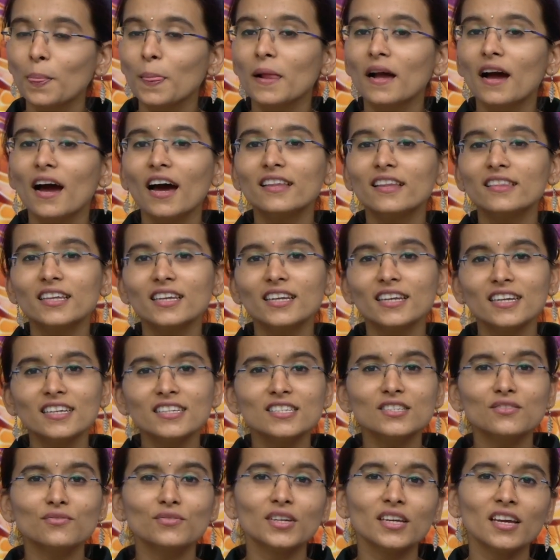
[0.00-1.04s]
And the next
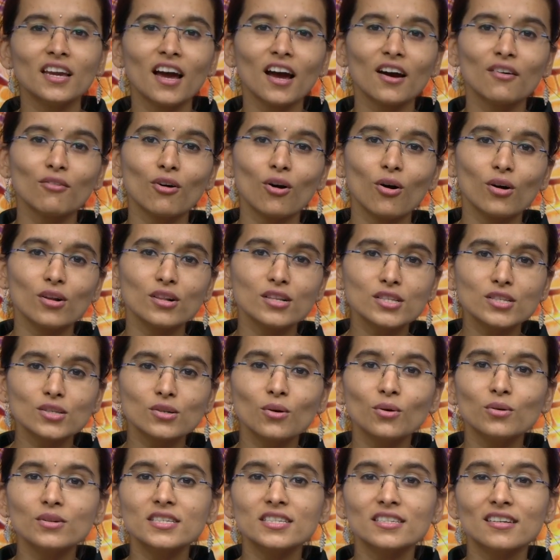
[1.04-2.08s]
we have
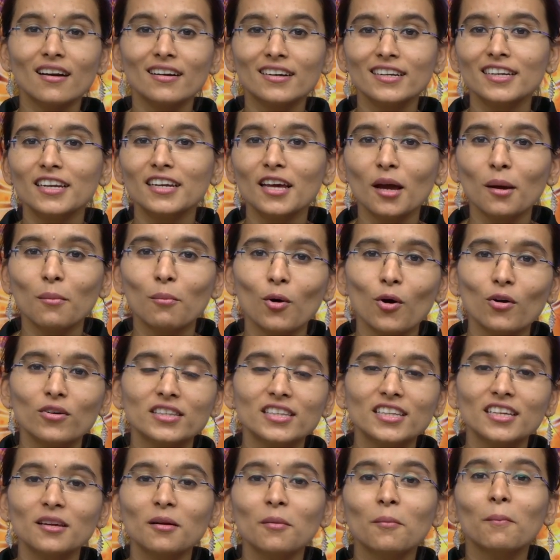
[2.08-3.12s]
also studied about
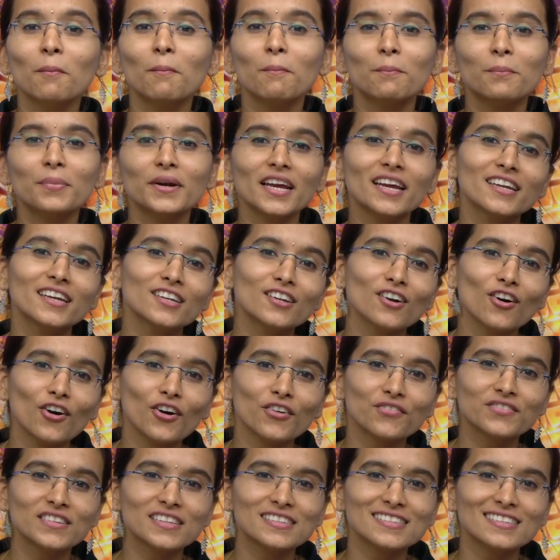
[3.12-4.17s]
the brain
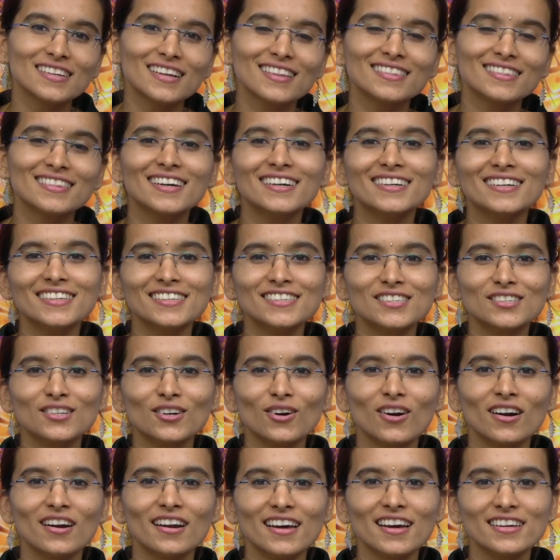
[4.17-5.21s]
of the cell, that is
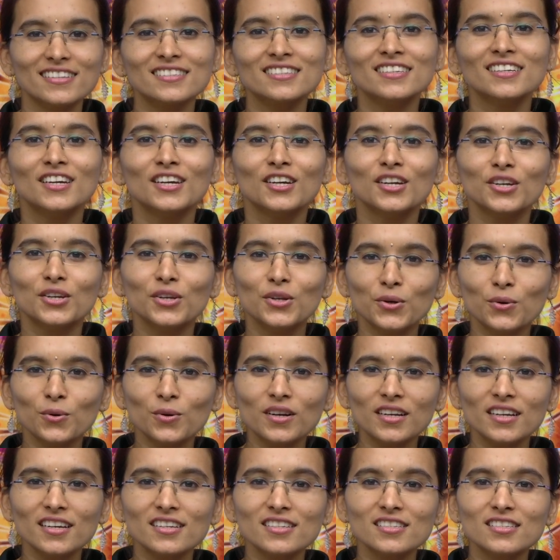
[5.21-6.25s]
called as
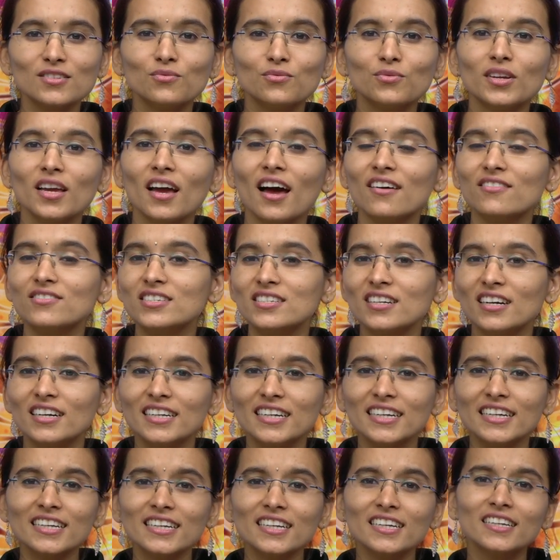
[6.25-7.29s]
nucleus. We have
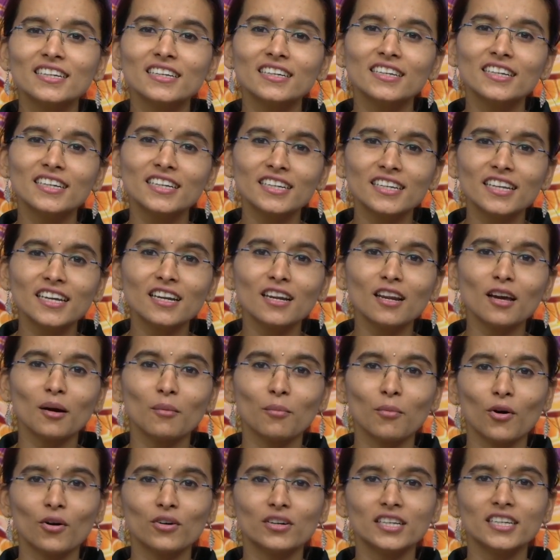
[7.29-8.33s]
studied in detail
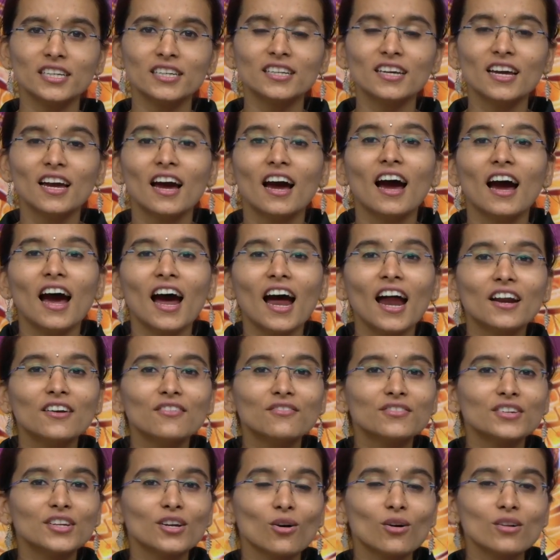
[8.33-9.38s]
about it, and
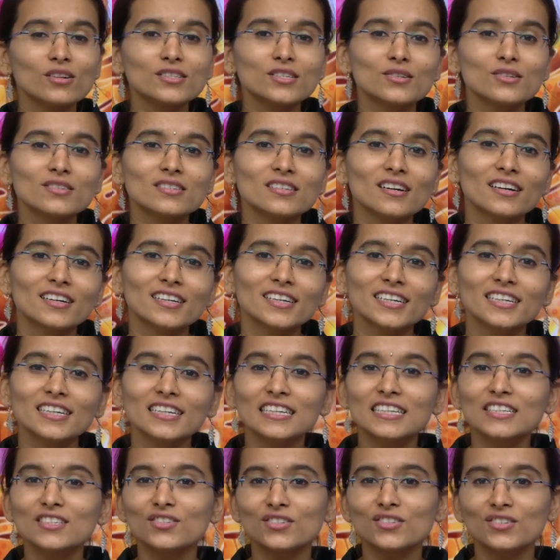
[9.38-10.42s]
we also studied
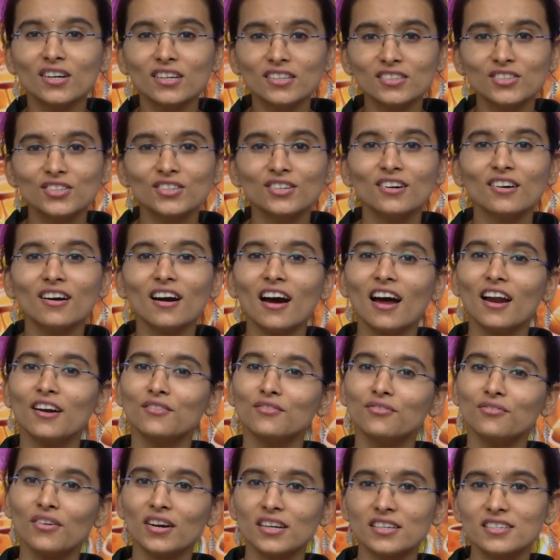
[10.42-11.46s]
its structure and
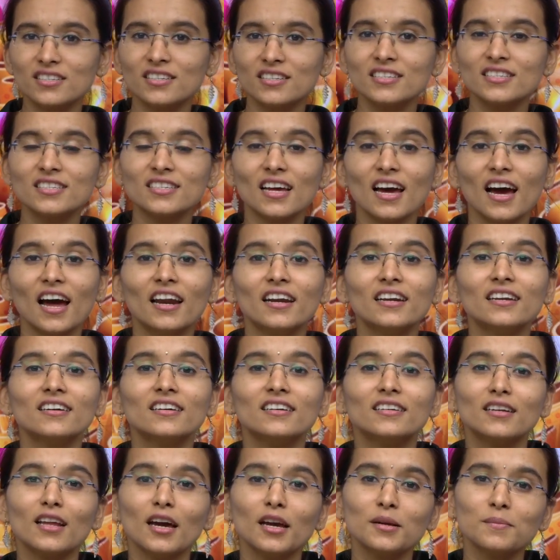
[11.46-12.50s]
functions and
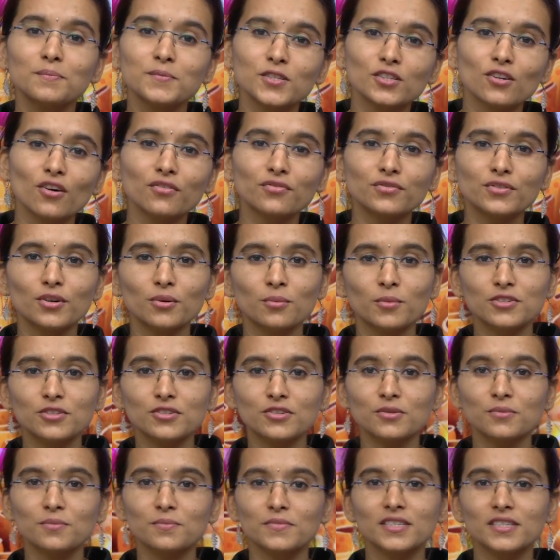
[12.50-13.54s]
types of
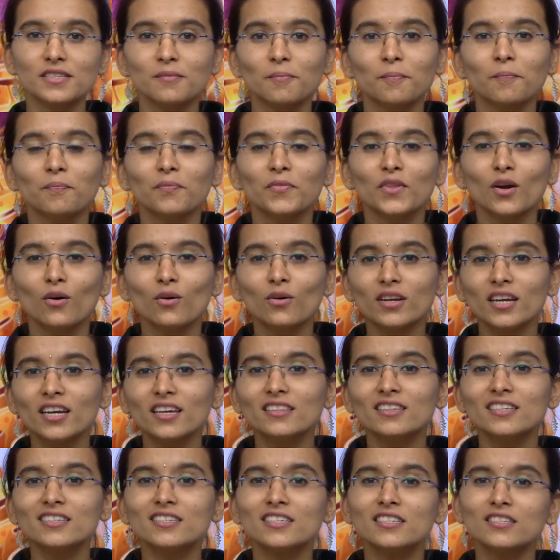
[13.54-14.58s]
chromosomes. Okay,
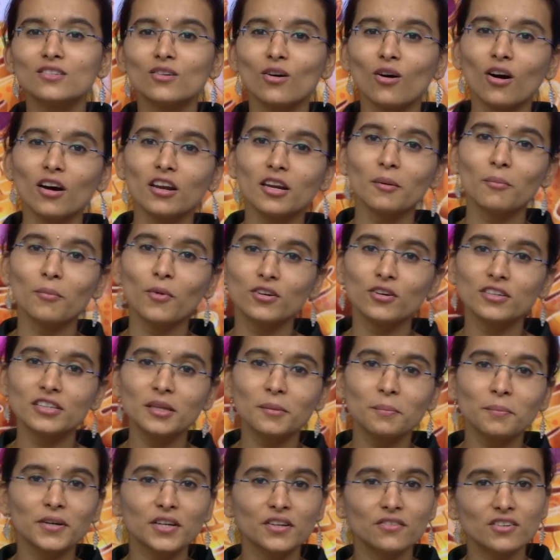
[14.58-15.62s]
this is all about the
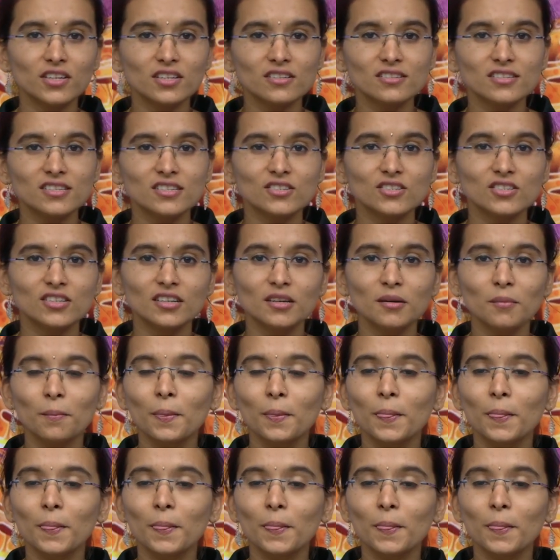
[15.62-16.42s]
previous session.